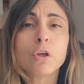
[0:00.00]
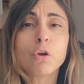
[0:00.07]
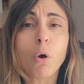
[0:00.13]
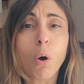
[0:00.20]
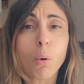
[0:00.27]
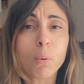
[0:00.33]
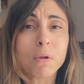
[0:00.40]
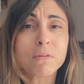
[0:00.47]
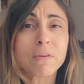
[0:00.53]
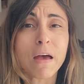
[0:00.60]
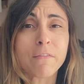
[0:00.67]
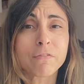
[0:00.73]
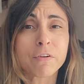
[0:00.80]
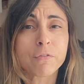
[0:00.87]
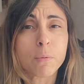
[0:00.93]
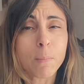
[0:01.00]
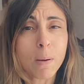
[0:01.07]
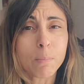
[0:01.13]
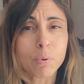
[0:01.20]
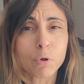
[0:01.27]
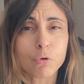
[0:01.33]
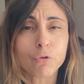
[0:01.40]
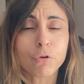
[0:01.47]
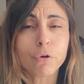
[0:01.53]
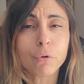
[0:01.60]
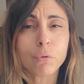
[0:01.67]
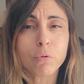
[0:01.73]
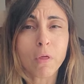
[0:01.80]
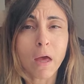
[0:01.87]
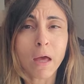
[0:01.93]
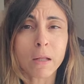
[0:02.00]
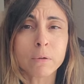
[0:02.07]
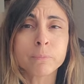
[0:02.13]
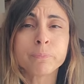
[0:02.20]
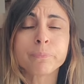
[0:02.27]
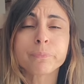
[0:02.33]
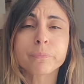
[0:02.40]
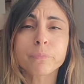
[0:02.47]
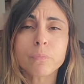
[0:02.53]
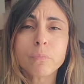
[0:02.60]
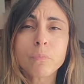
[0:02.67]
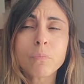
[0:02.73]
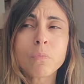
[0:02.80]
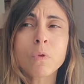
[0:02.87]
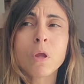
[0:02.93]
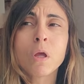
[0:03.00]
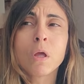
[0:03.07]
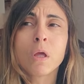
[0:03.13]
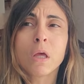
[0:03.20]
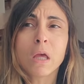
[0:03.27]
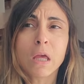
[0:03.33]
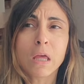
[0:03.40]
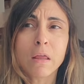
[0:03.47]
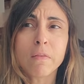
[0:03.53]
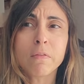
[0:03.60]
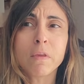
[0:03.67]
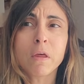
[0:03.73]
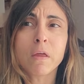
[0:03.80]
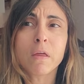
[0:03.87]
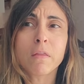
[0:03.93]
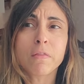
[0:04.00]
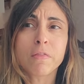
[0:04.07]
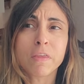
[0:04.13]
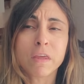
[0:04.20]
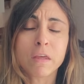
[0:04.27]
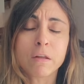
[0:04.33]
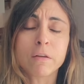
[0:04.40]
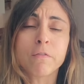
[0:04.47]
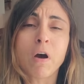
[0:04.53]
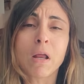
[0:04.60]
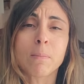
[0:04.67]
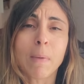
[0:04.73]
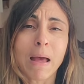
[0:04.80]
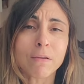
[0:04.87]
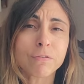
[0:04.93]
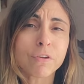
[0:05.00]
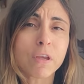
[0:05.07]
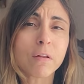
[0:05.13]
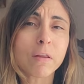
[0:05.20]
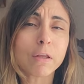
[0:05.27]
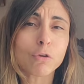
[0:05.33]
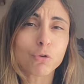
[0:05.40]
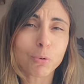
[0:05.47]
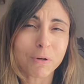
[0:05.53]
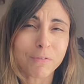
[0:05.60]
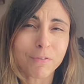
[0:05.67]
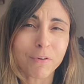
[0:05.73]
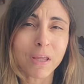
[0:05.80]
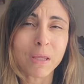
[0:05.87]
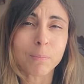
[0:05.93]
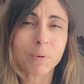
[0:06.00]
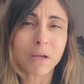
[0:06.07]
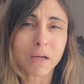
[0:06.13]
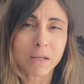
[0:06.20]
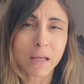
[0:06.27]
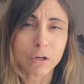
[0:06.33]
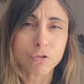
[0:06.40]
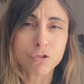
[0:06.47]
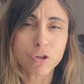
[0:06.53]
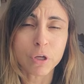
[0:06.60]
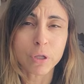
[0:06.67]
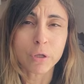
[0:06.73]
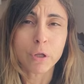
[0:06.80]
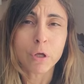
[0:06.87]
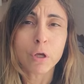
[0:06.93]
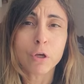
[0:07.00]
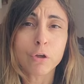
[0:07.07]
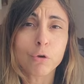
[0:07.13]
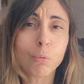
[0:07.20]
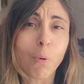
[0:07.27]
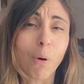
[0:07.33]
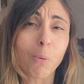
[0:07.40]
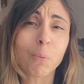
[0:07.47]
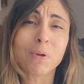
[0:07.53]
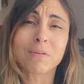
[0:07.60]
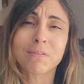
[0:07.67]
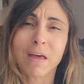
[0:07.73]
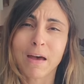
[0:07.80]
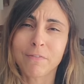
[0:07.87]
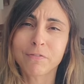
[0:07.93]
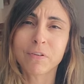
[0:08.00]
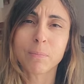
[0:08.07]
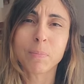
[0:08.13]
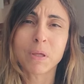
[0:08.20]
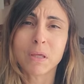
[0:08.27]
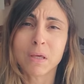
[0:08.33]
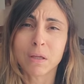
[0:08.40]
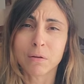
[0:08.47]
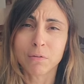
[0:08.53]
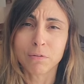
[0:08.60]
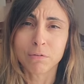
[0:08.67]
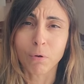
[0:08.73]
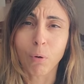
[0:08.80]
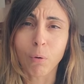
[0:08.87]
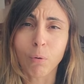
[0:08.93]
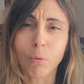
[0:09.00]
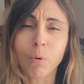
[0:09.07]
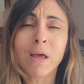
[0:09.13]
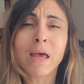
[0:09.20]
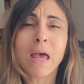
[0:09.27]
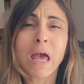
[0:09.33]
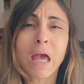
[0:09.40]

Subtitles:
you always have to remember too that in the divine masculine twin flame connection, you always have to be in soul